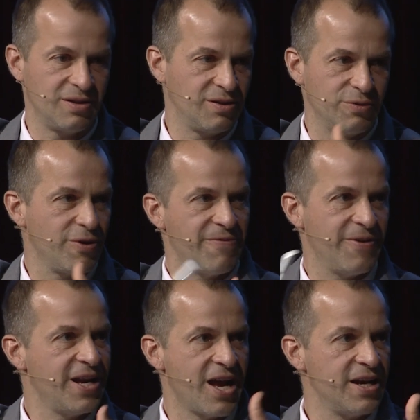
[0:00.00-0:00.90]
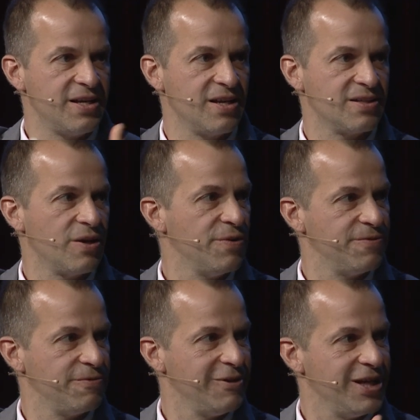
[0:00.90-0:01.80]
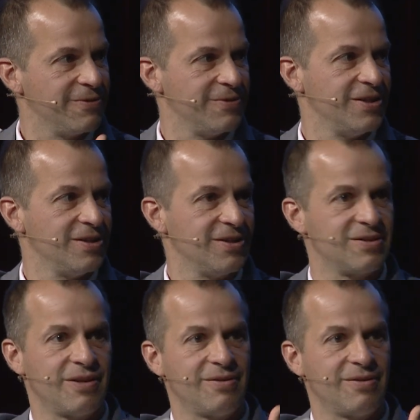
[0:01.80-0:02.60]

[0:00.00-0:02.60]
Do you have any ideas how frequent it is?